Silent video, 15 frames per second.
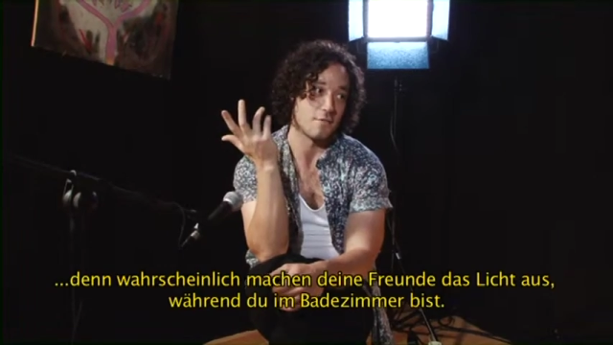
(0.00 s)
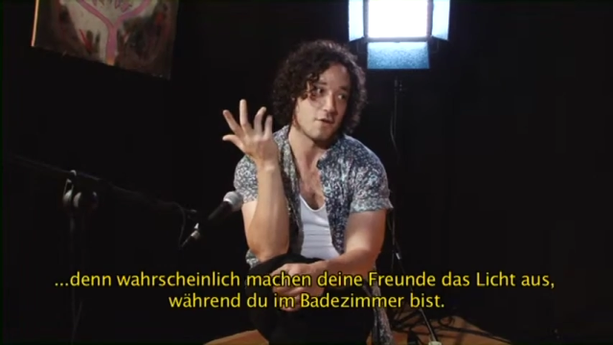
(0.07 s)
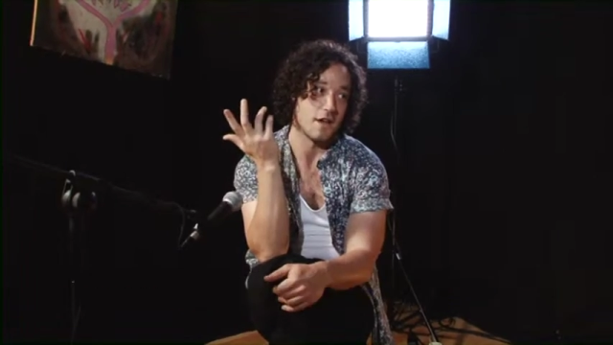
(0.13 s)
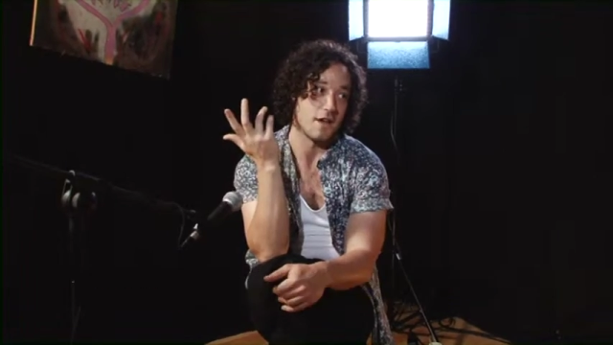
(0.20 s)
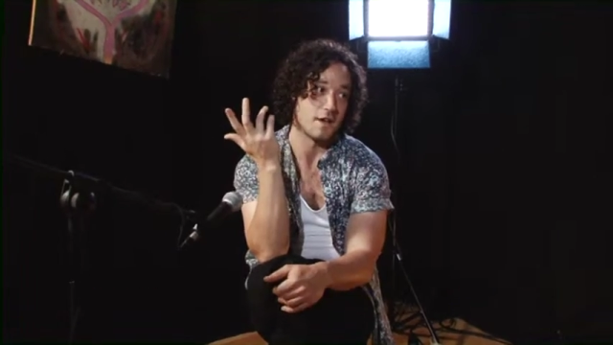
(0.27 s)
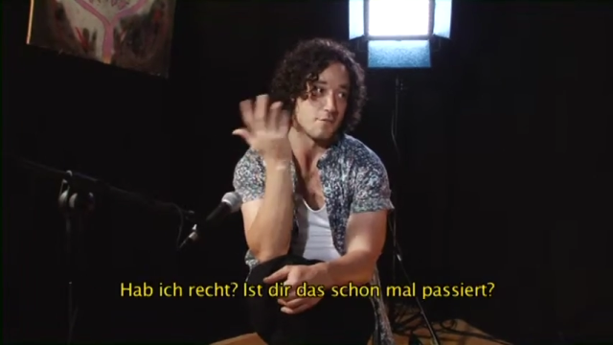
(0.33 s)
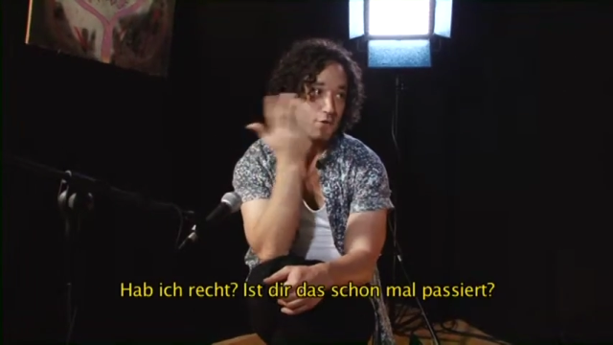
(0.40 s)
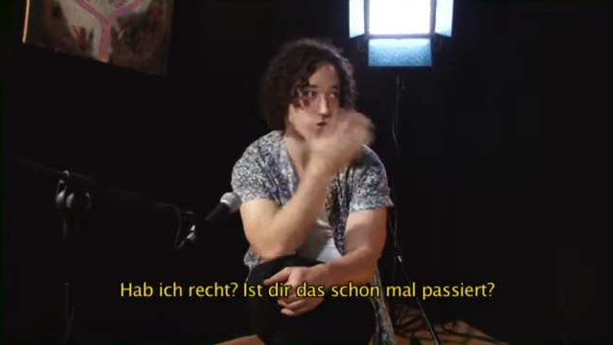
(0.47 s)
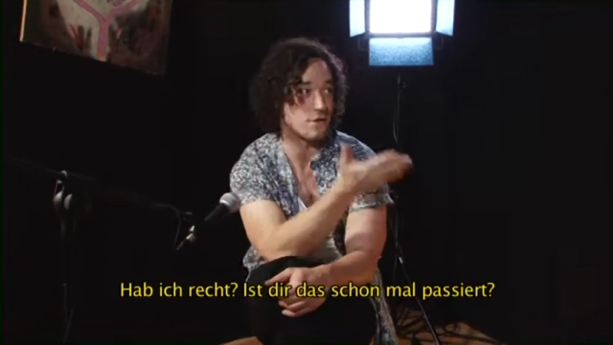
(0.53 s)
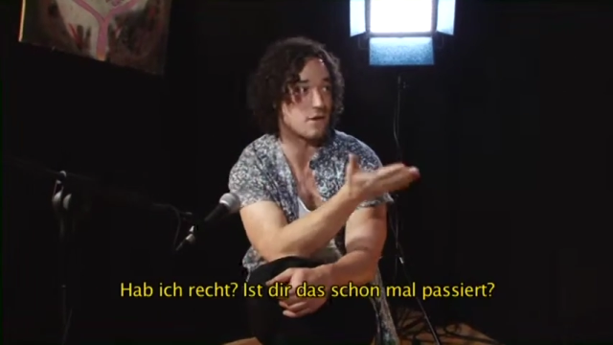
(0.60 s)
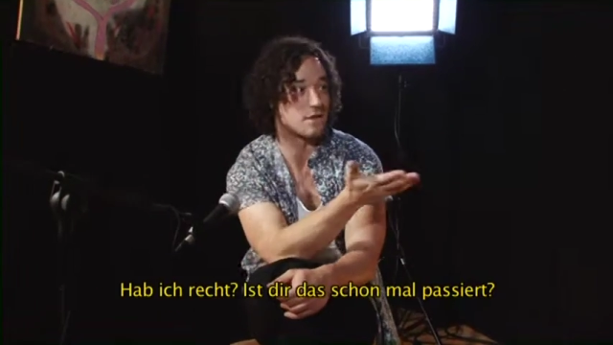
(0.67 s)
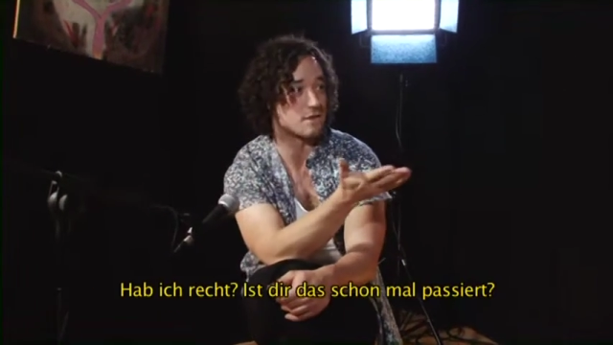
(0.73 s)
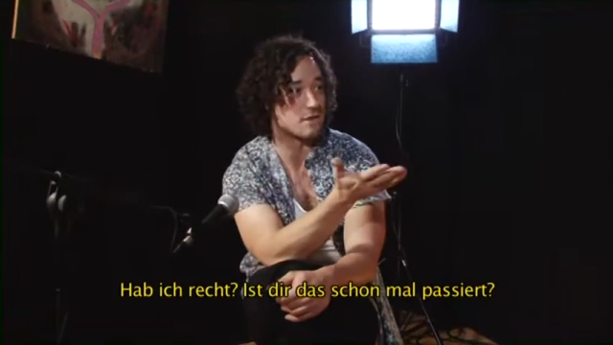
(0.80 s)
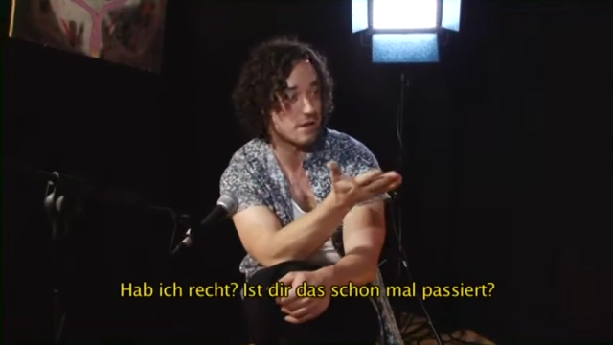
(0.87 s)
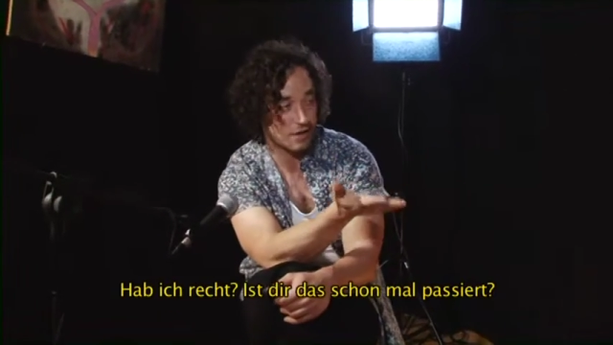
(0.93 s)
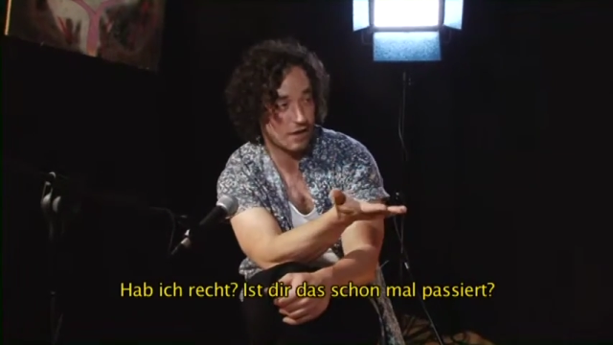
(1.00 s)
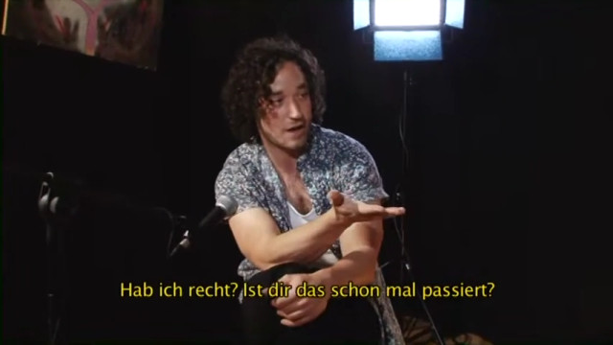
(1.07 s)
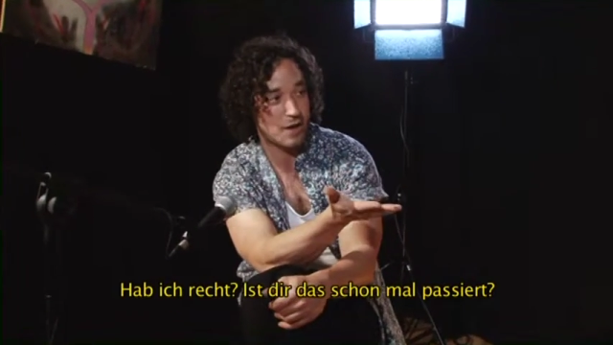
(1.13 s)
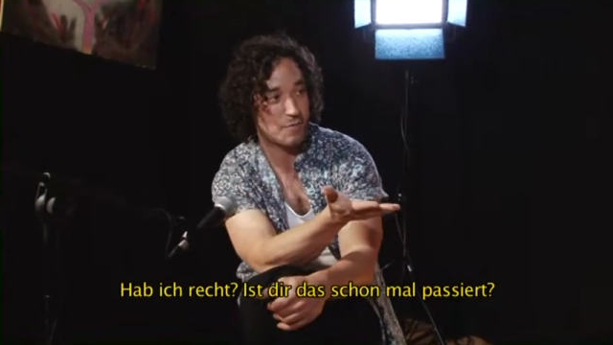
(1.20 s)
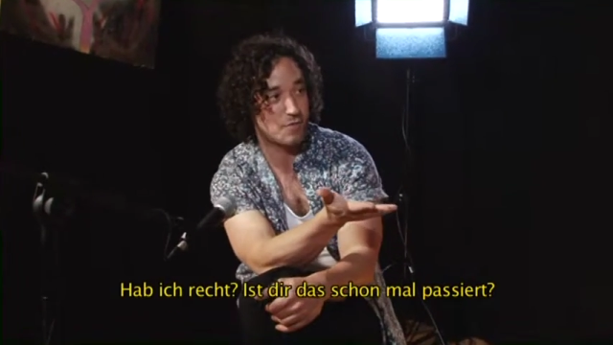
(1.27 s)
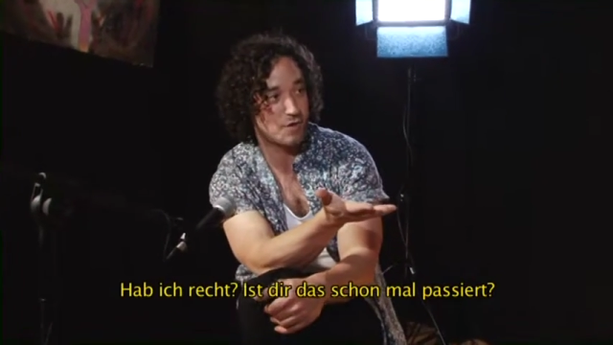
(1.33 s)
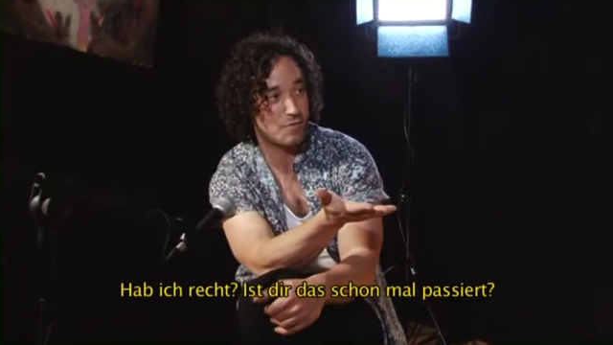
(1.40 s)
right? I'm sure has that
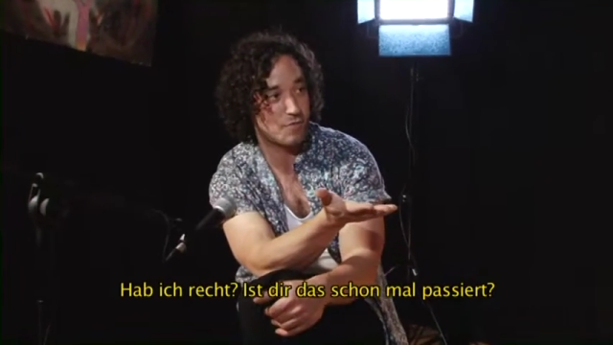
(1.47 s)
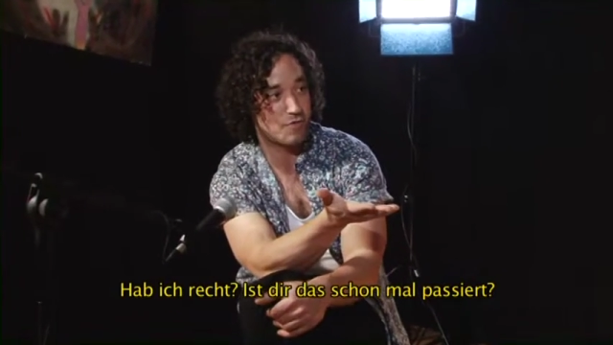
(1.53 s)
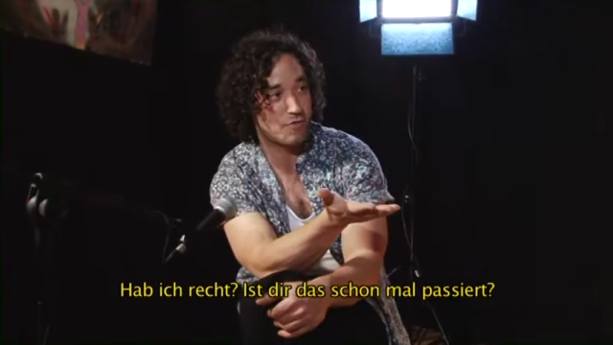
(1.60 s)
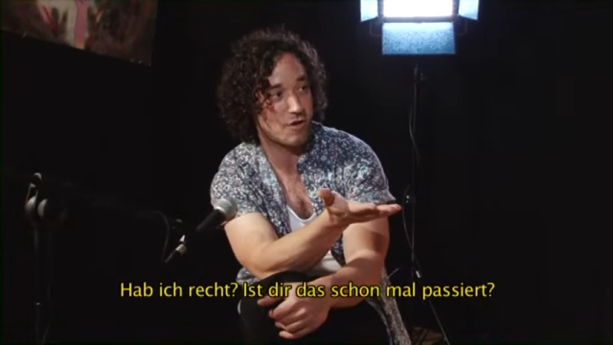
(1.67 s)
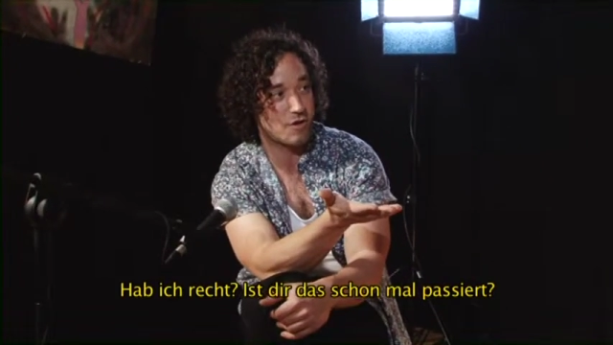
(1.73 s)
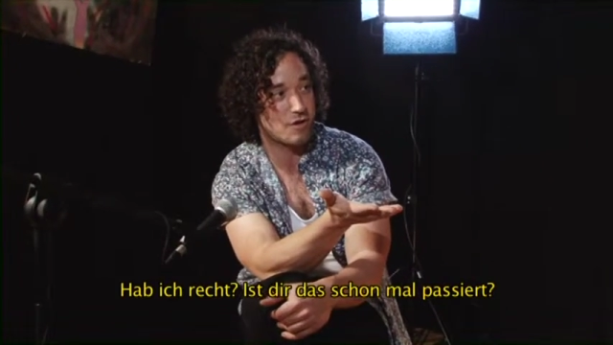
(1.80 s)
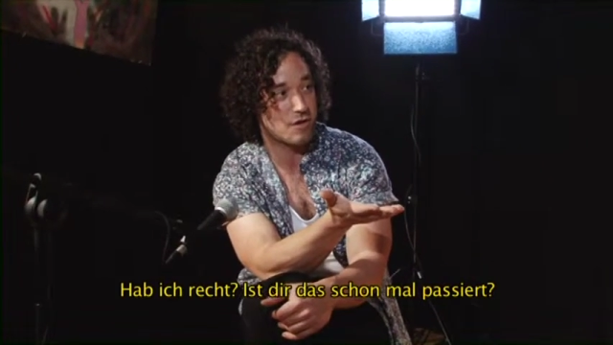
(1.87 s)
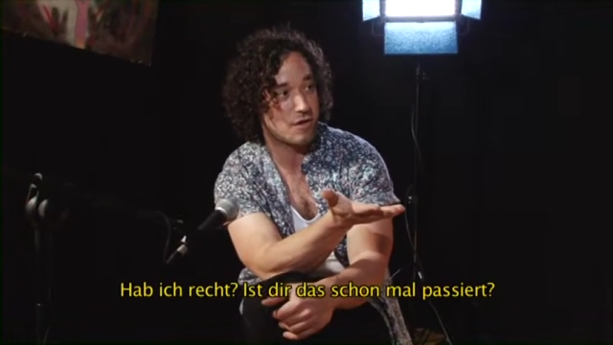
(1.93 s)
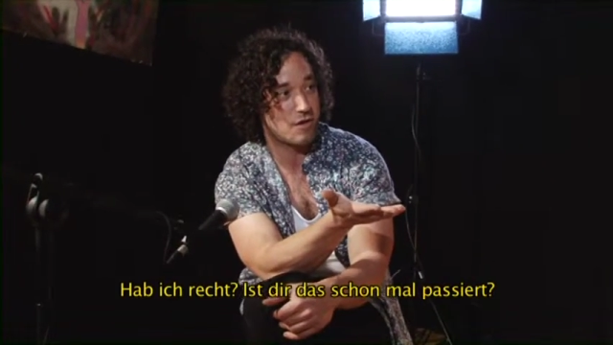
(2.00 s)
happened to you before?